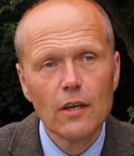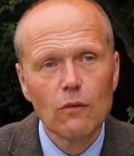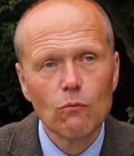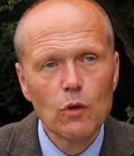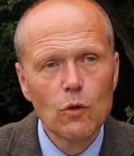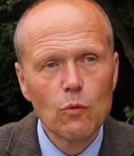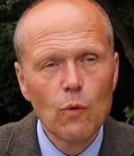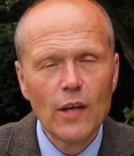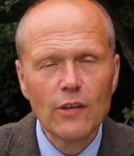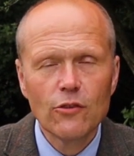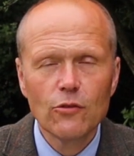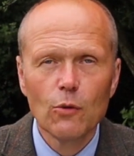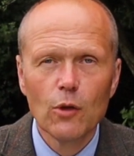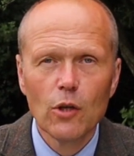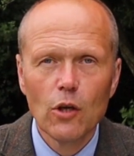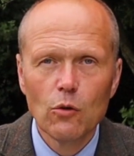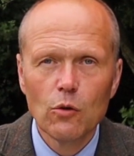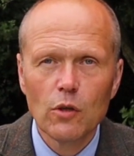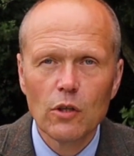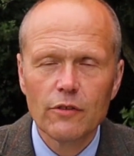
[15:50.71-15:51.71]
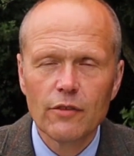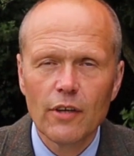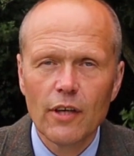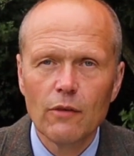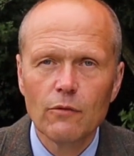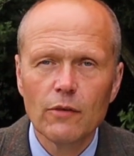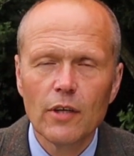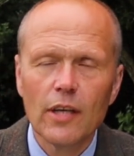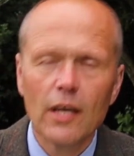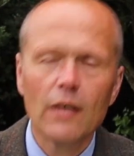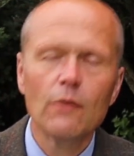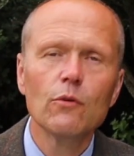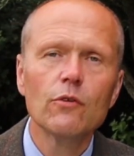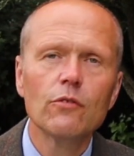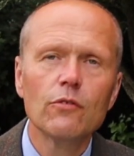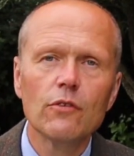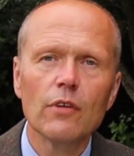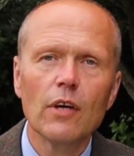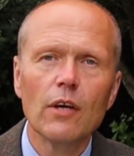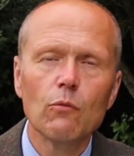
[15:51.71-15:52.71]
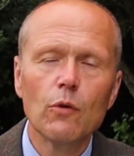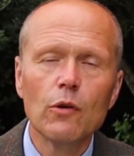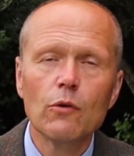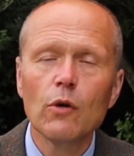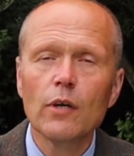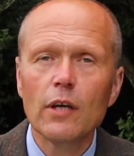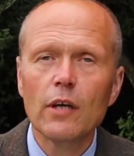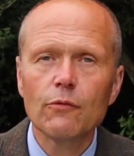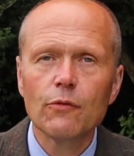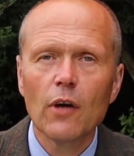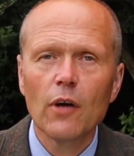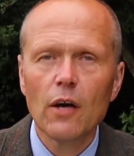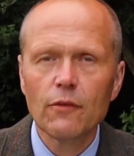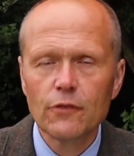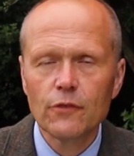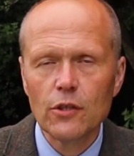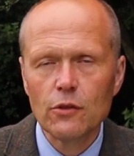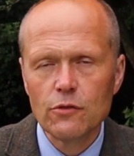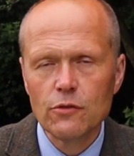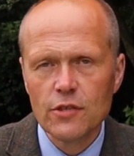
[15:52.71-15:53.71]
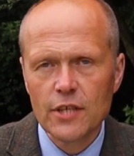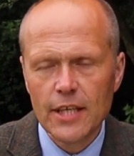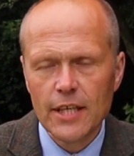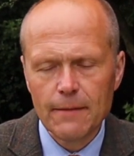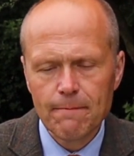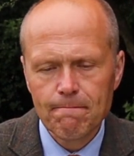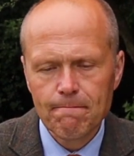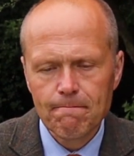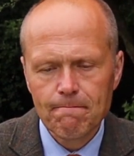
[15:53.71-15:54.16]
We went to a local town, and we were going out for afternoon tea.